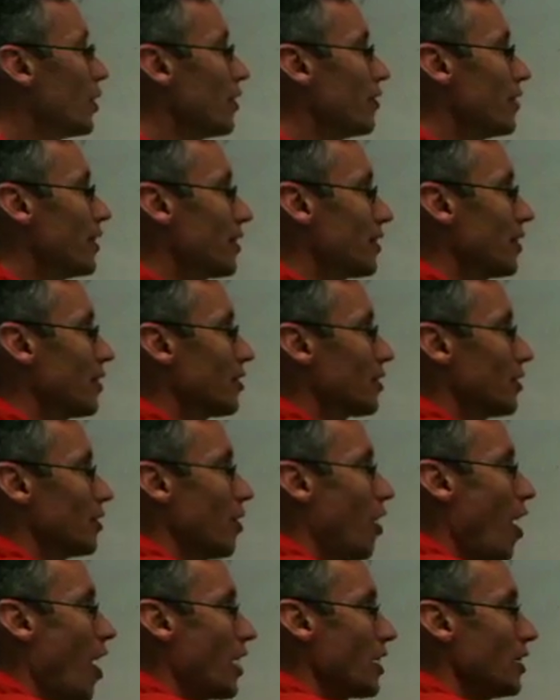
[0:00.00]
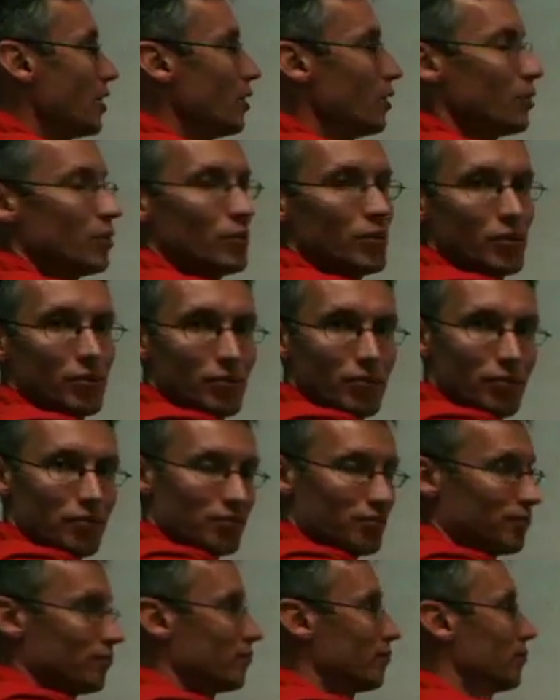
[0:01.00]
If this is an audio
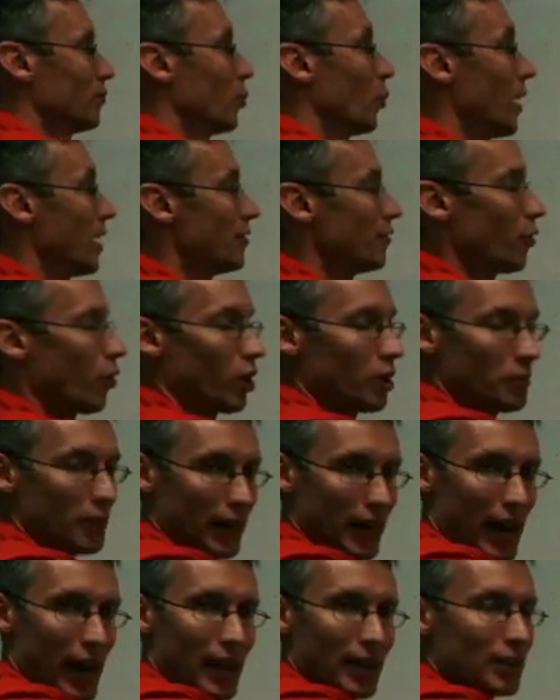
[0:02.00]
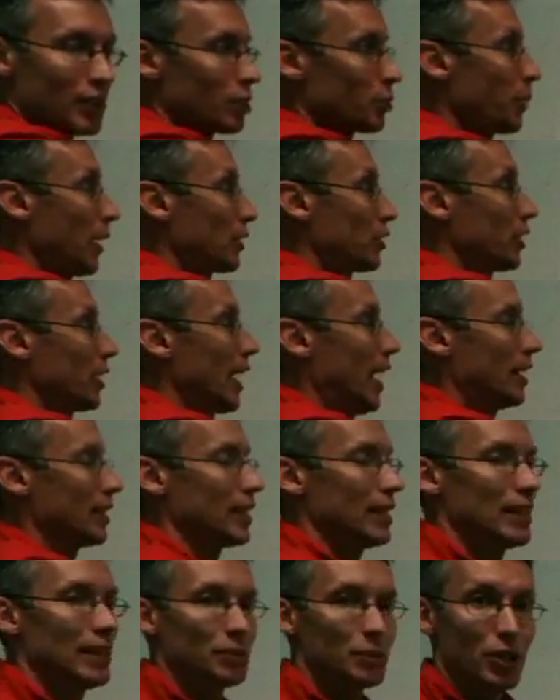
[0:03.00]
waveform that has spectral
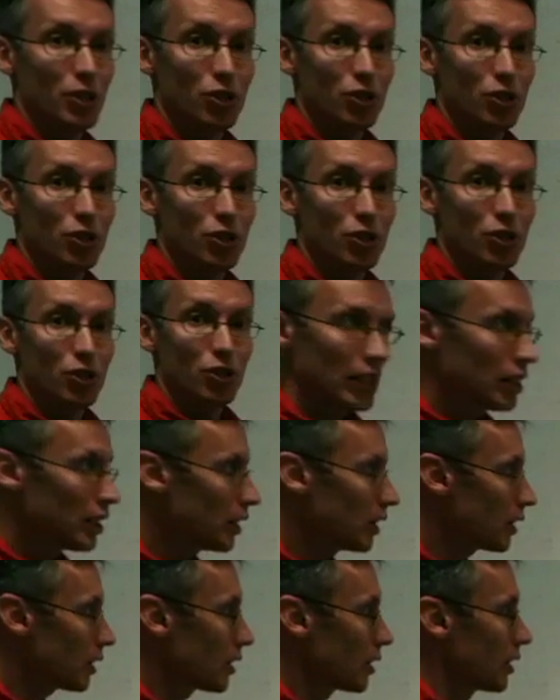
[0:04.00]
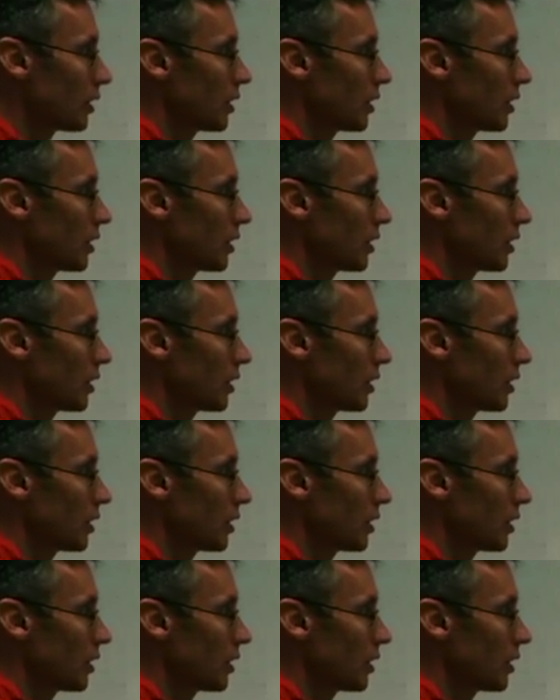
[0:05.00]
content up to 20 kilohertz,